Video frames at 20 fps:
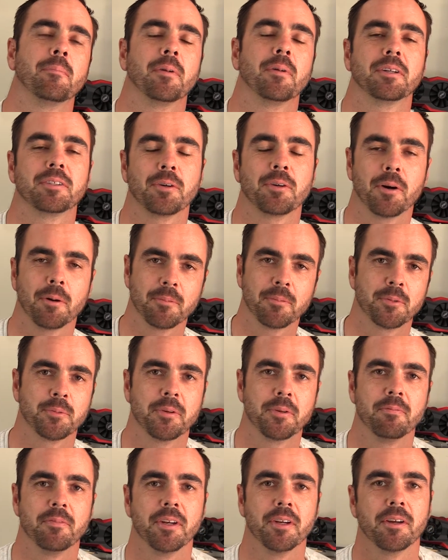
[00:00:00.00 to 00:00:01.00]
my time
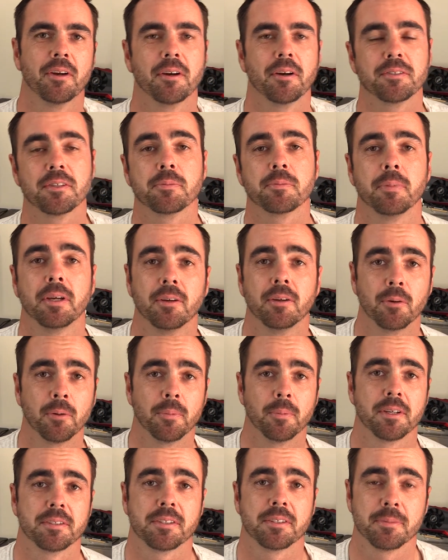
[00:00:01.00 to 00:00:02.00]
between videos has been
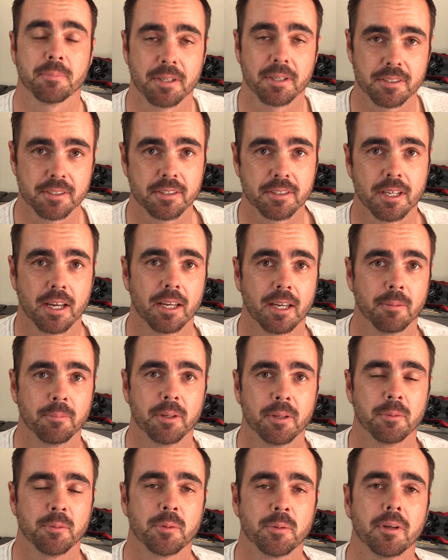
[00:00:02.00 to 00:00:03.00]
almost as much as
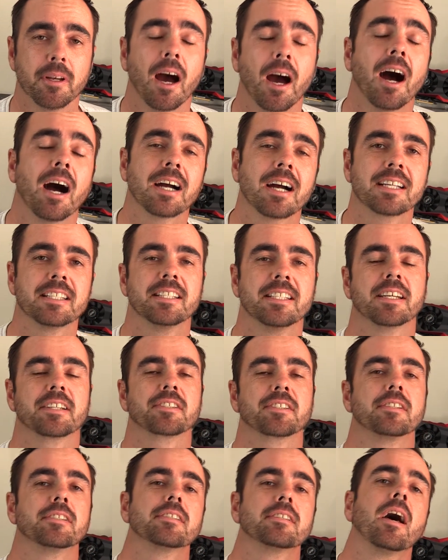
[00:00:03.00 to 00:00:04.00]
AMD between
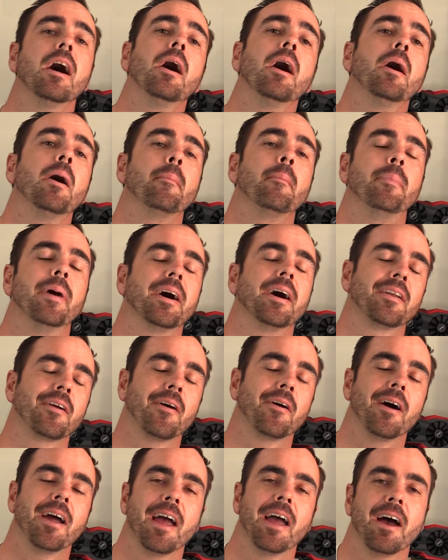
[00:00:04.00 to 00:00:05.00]
architectures,
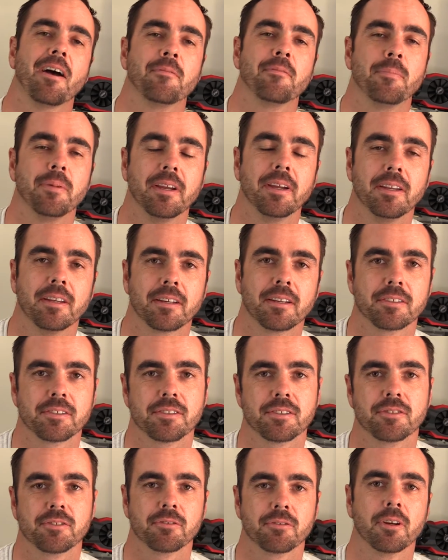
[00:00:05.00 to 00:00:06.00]
but I have been
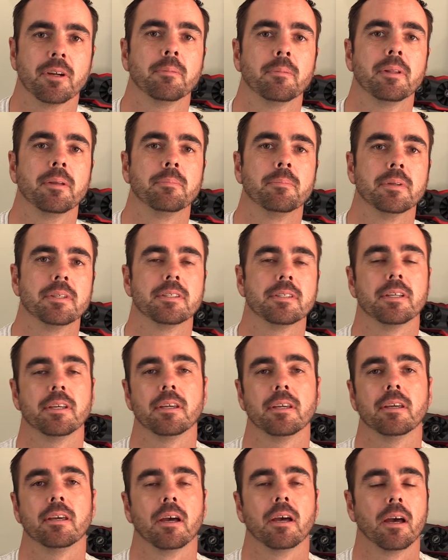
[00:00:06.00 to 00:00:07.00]
extremely
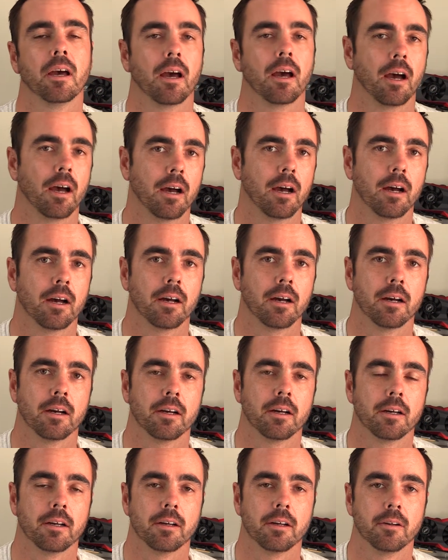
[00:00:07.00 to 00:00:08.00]
busy
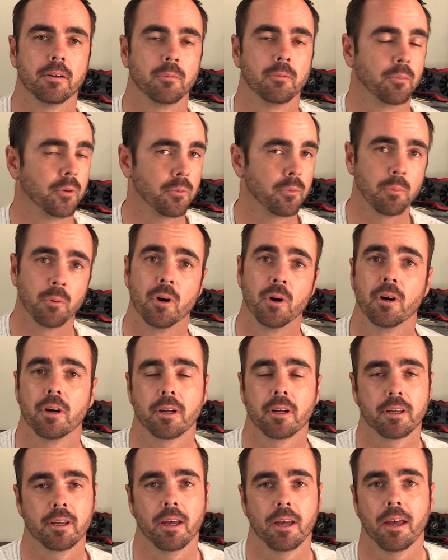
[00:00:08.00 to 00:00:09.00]
with
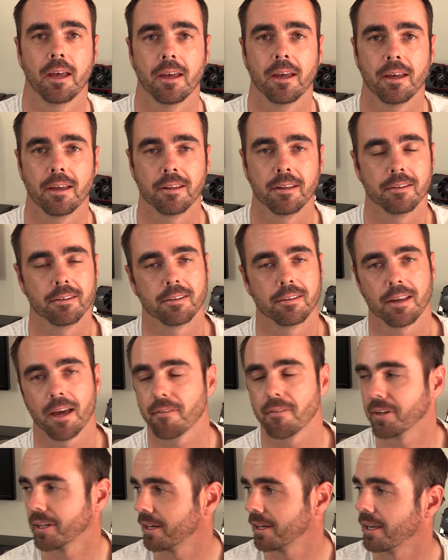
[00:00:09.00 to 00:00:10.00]
work and
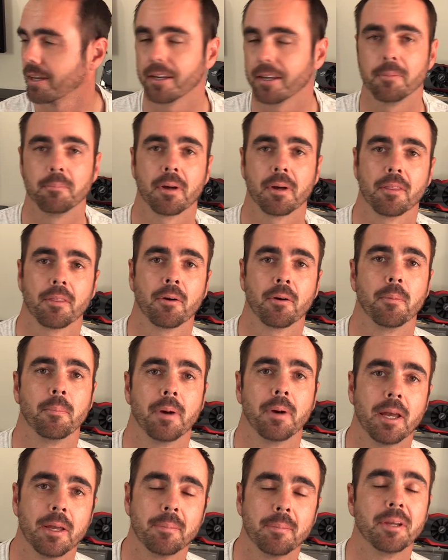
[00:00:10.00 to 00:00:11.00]
having an
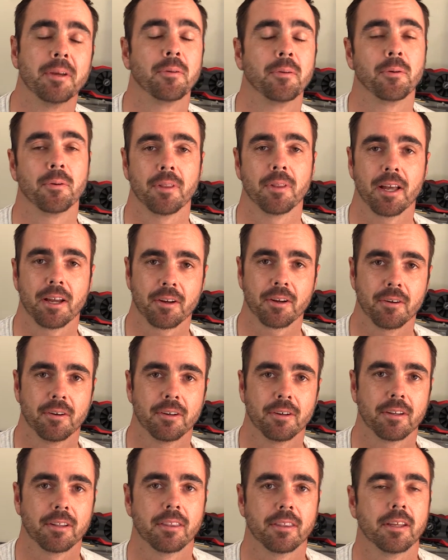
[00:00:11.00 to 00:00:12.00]
18-month-old baby and all that
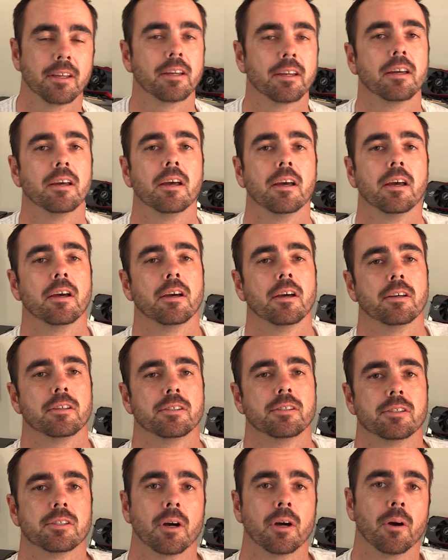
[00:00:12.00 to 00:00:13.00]
kind of thing.
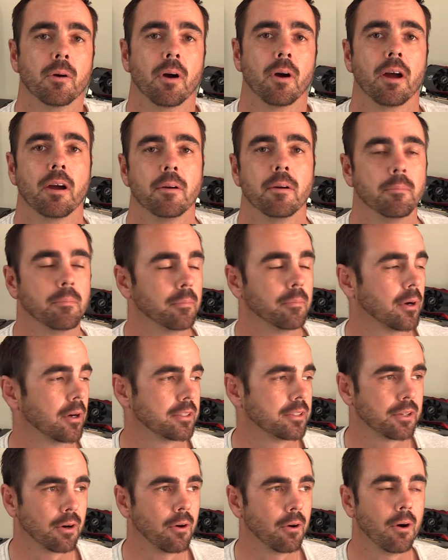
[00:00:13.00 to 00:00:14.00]
So
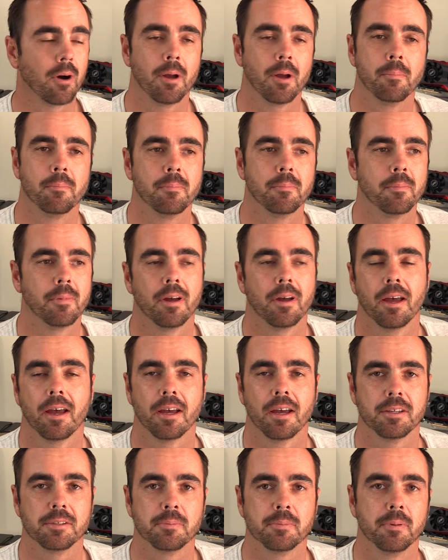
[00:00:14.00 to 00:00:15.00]
my time
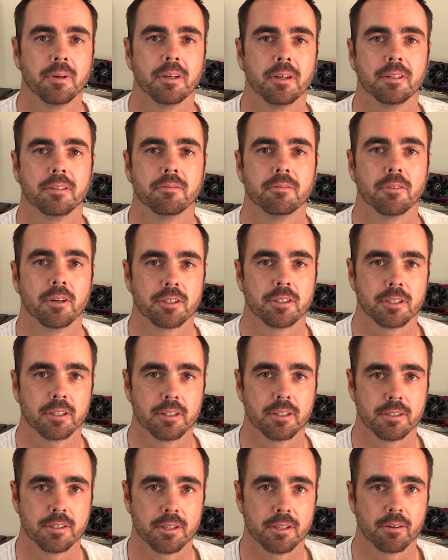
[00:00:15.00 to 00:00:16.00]
has been
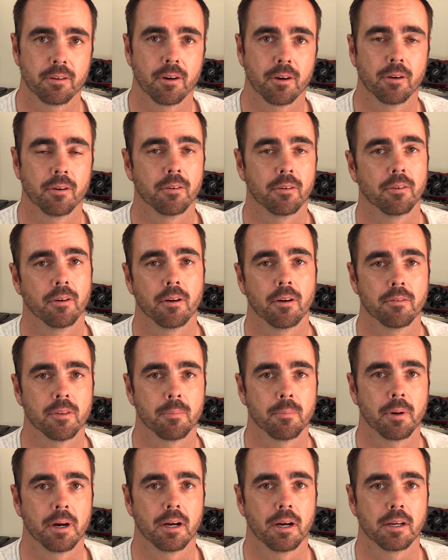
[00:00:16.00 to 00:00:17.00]
virtually zero over
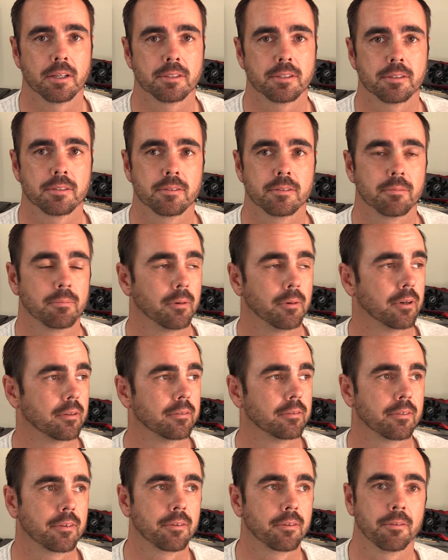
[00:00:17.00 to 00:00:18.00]
the past,
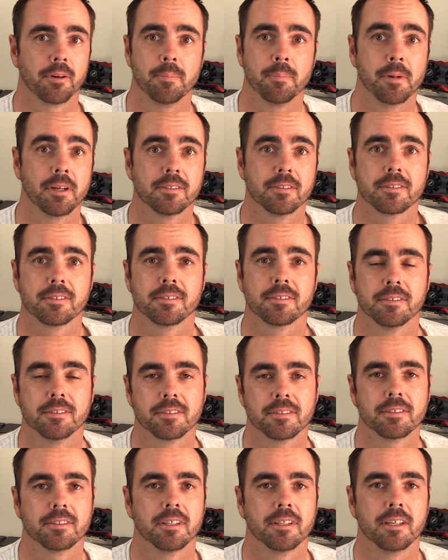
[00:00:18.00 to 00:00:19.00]
3 months
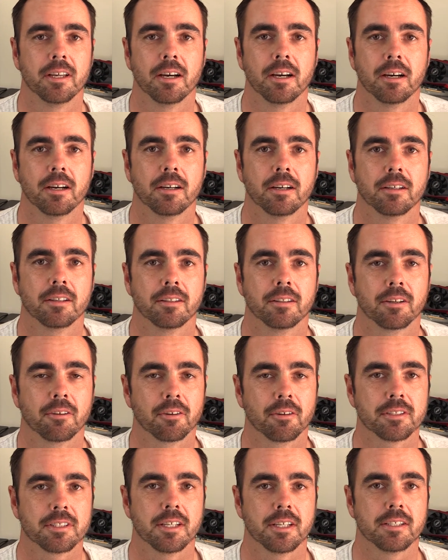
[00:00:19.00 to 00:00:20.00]
since the
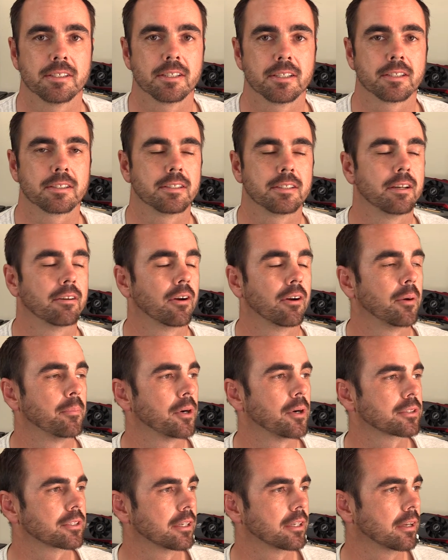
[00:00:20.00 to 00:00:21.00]
Crosshair 6 Hero
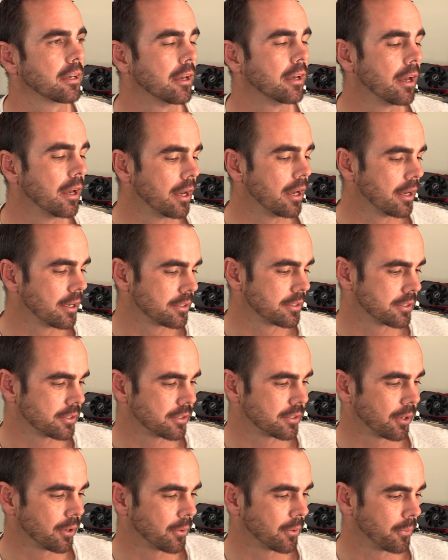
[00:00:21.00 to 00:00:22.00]
unboxing.
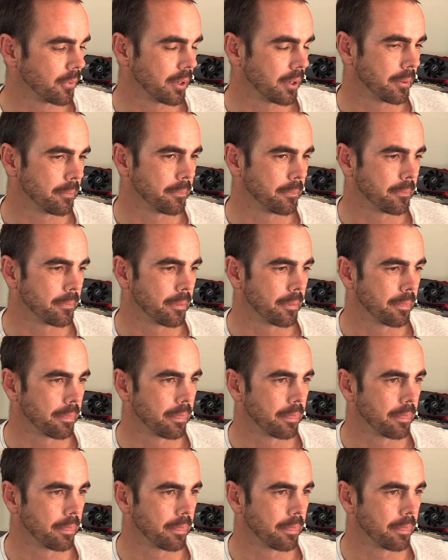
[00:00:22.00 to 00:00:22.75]
So